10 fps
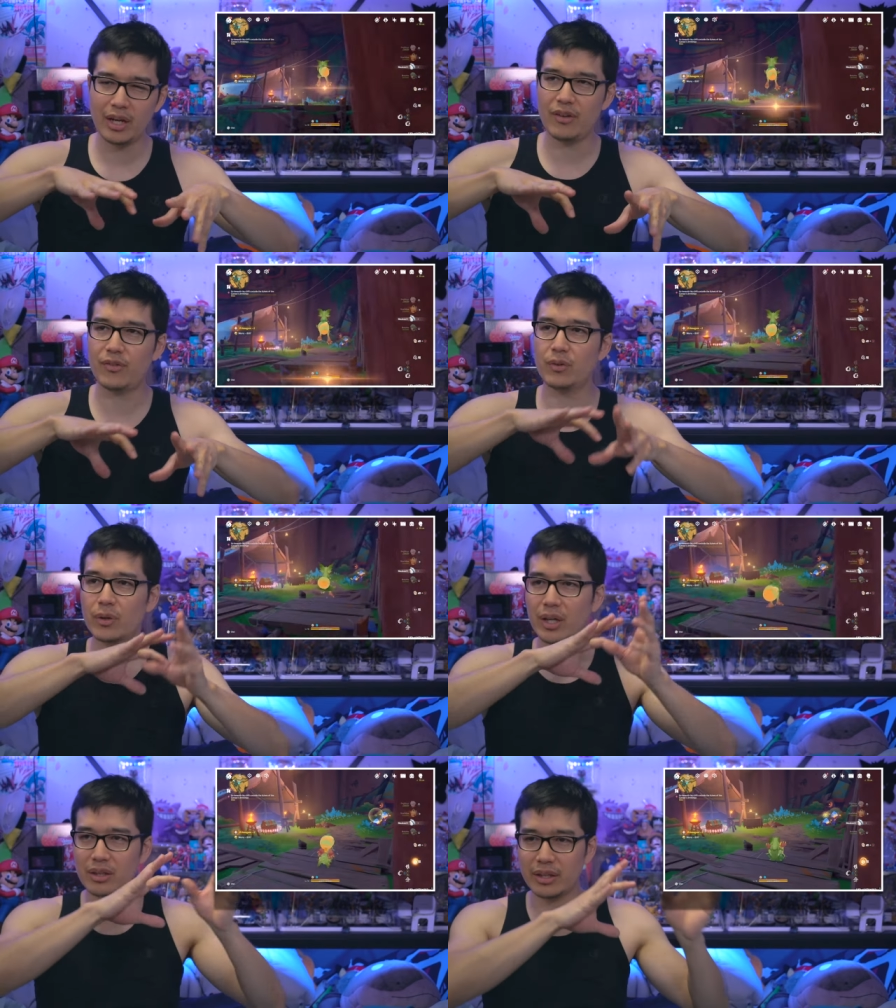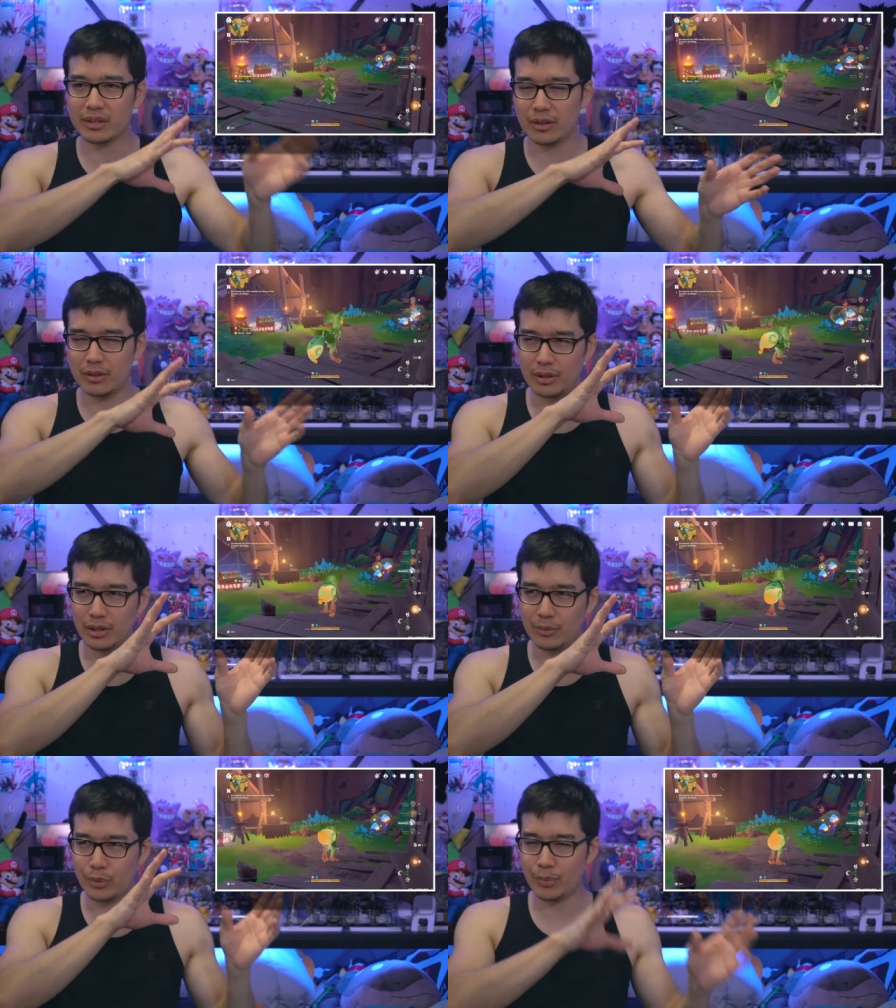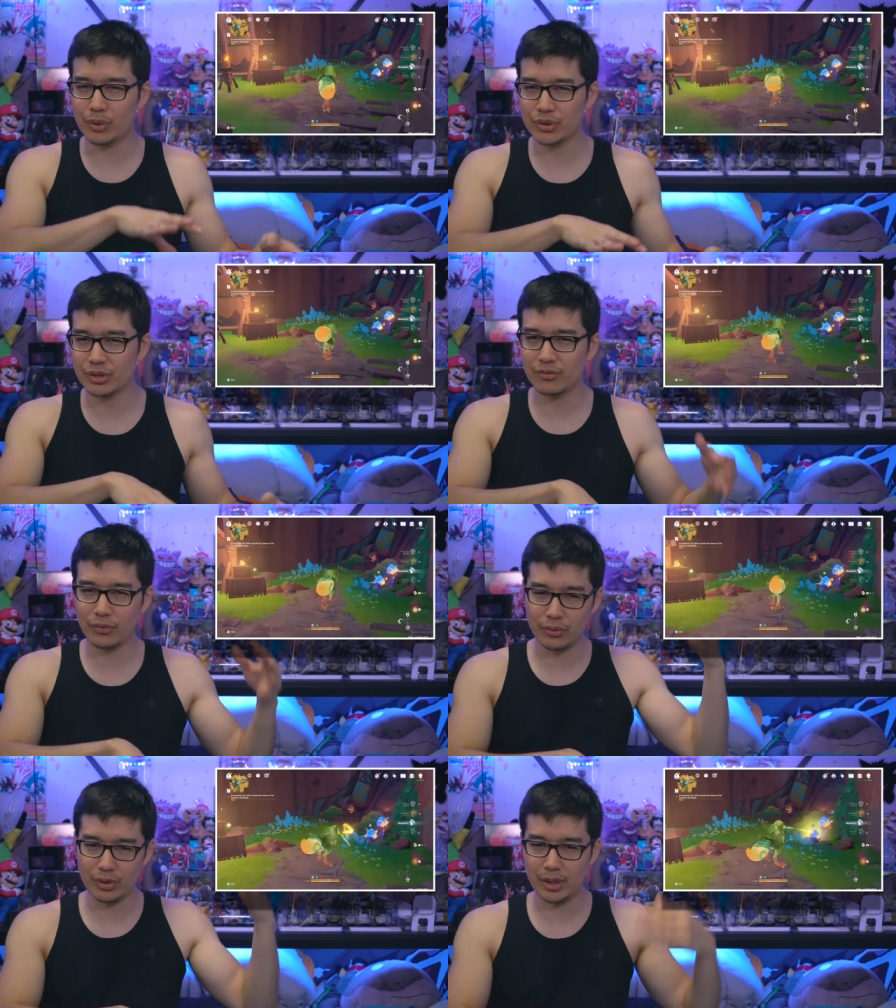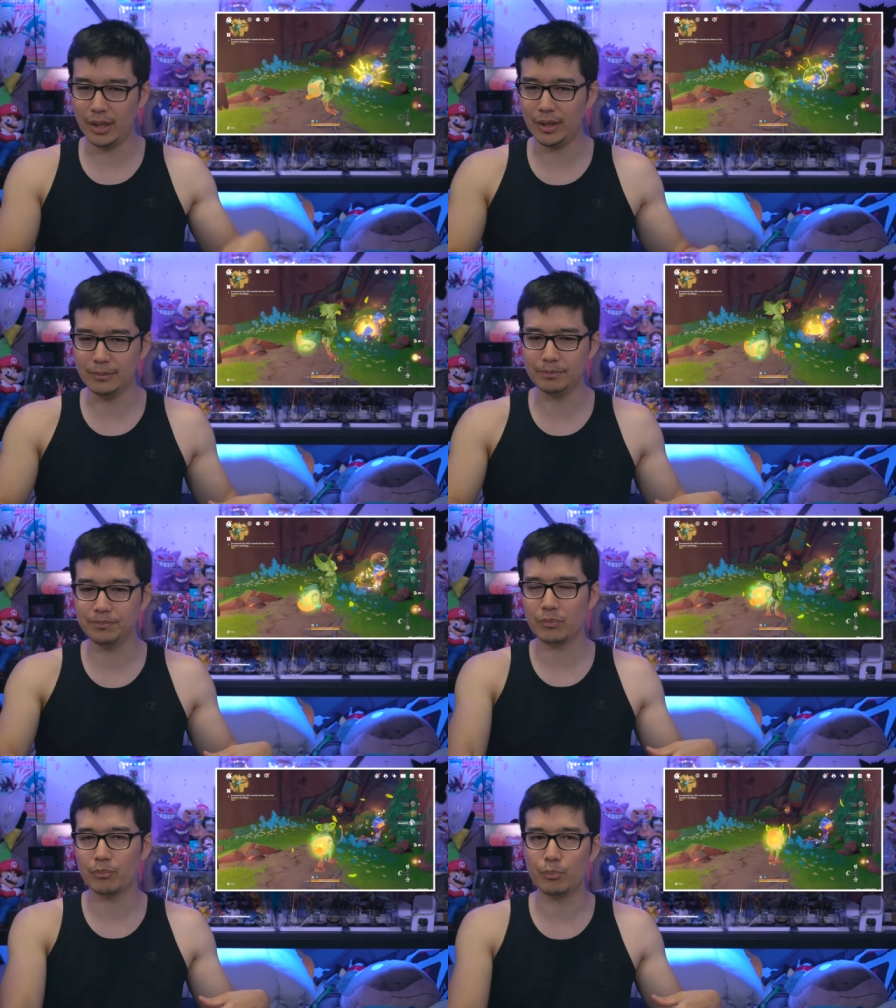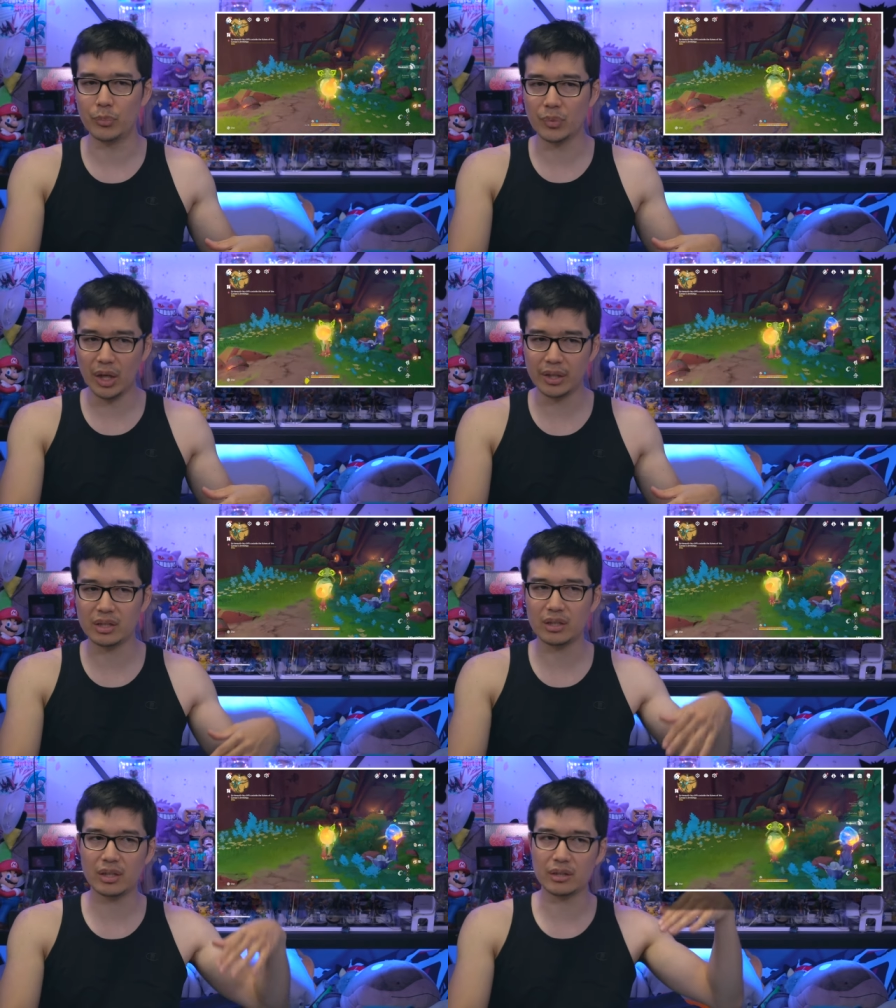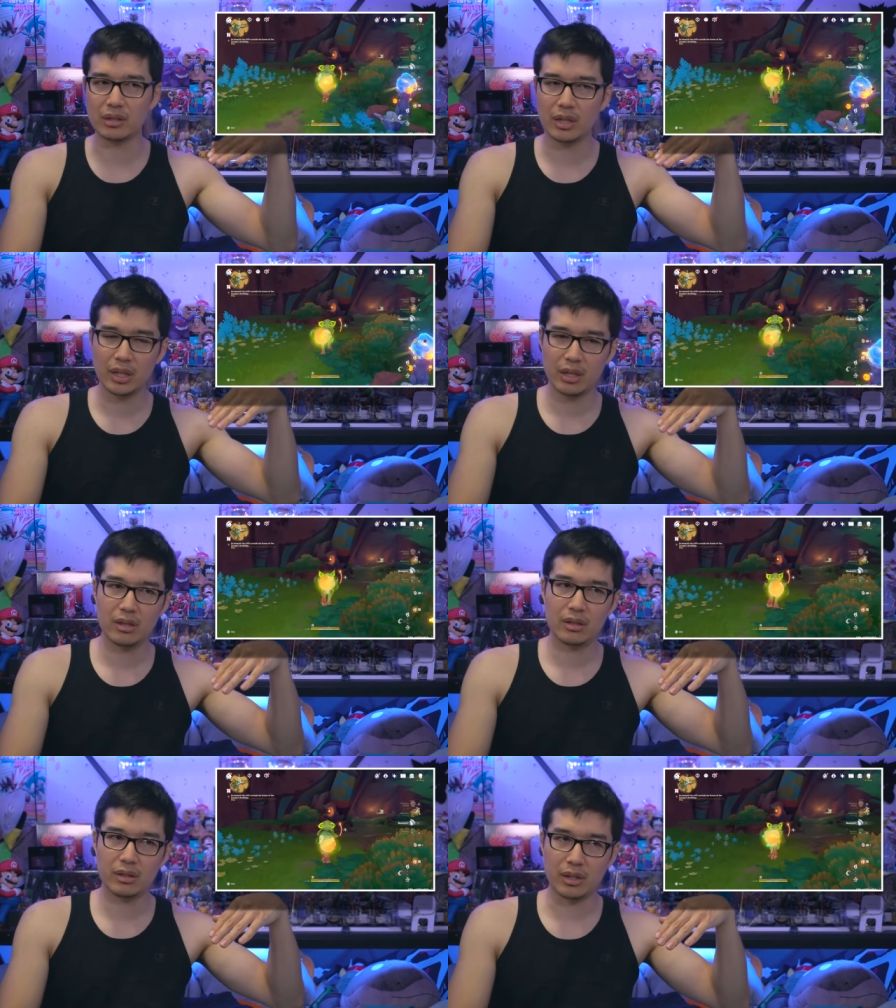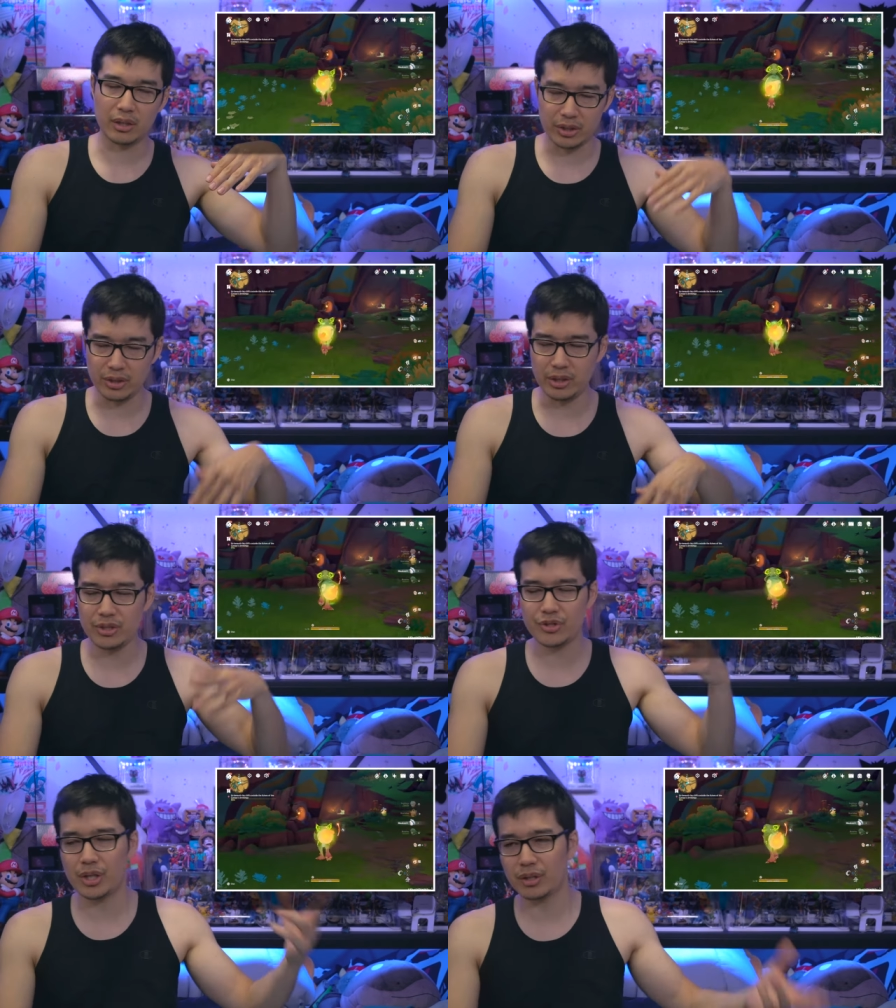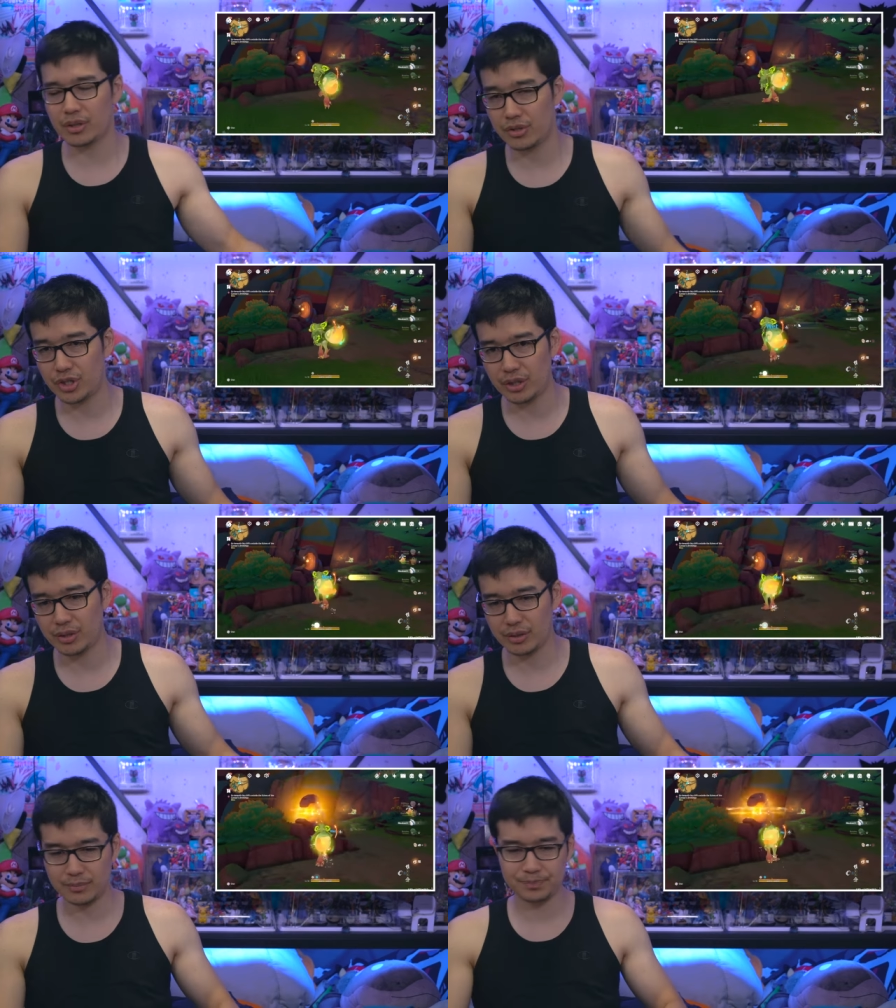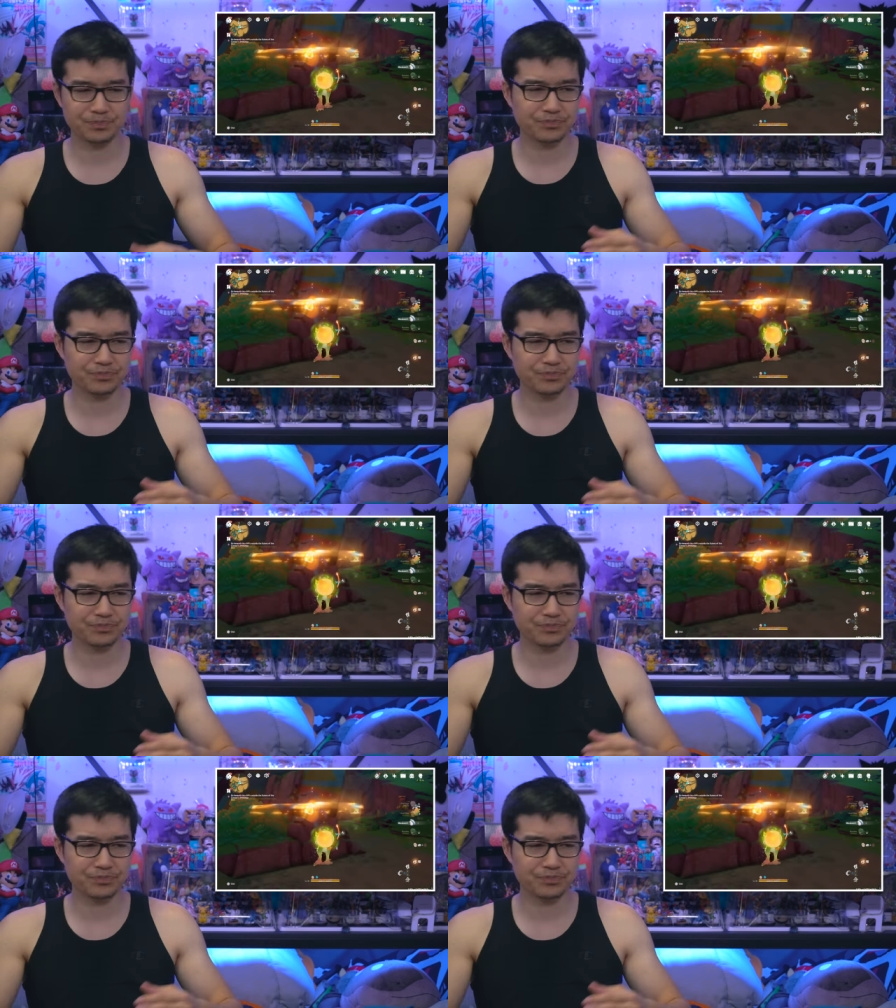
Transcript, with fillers: If you look at like the uh, promotion for um, Mualani and uh, Kinich and Kachina,